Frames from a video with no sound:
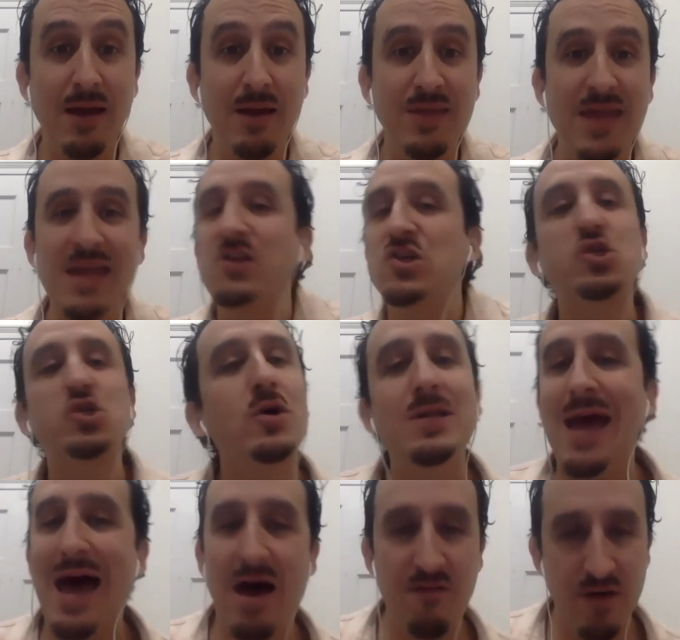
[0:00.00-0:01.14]
that you just couldn't
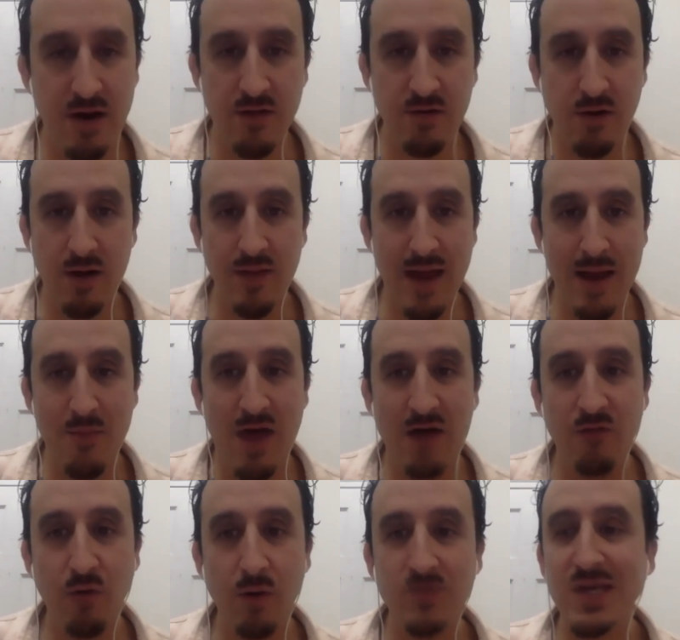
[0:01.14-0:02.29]
have on other online
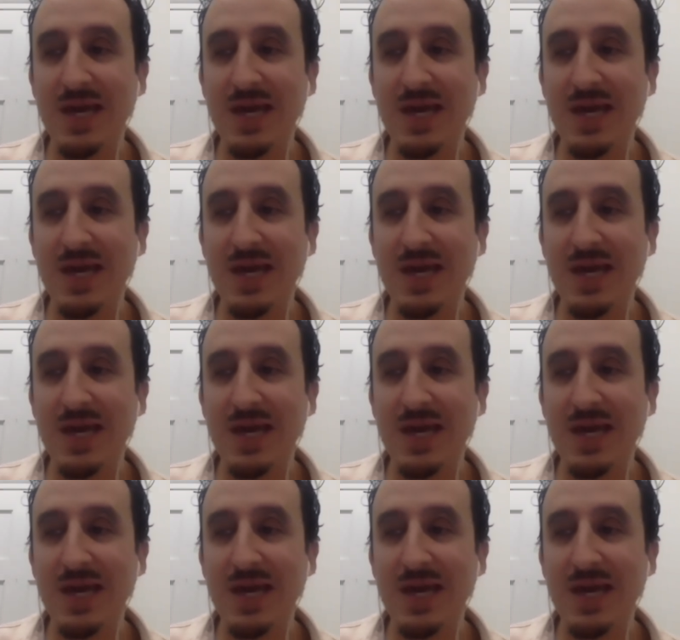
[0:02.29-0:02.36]
platforms.